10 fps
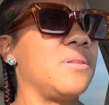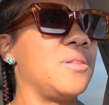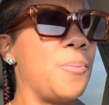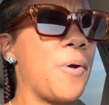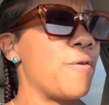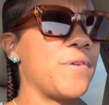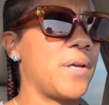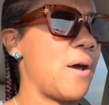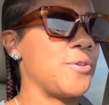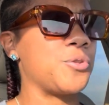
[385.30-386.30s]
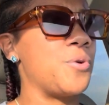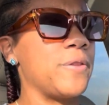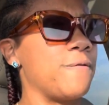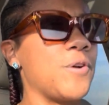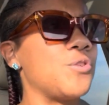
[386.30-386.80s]
the perfect house
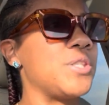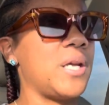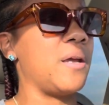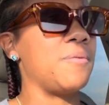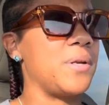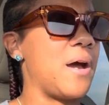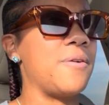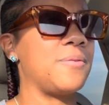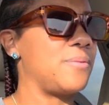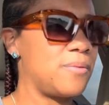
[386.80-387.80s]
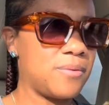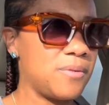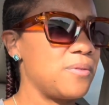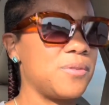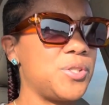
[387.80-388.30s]
on the first date without
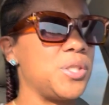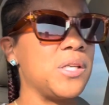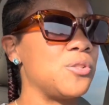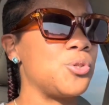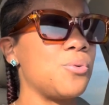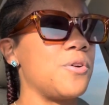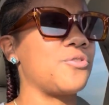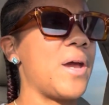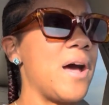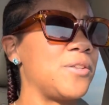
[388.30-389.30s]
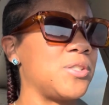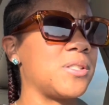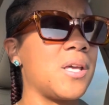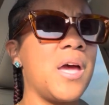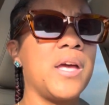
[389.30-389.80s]
seeing 200
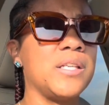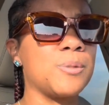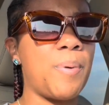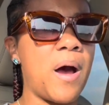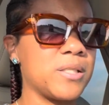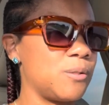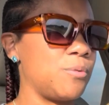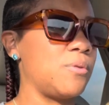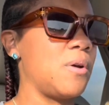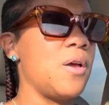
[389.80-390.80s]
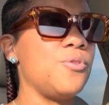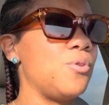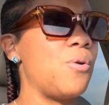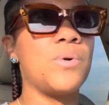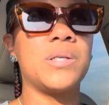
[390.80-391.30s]
houses. It's possible.
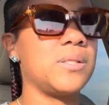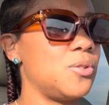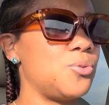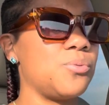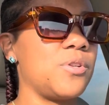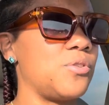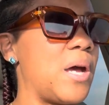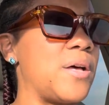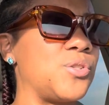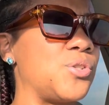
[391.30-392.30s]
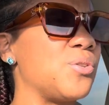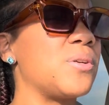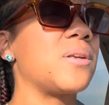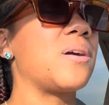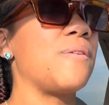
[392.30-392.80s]
You don't want to see 200 houses. You're
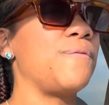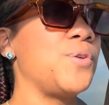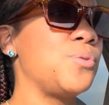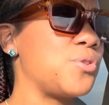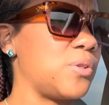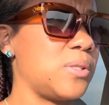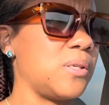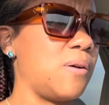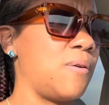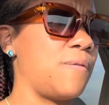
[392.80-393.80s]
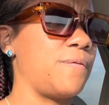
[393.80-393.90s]
going to confuse yourself.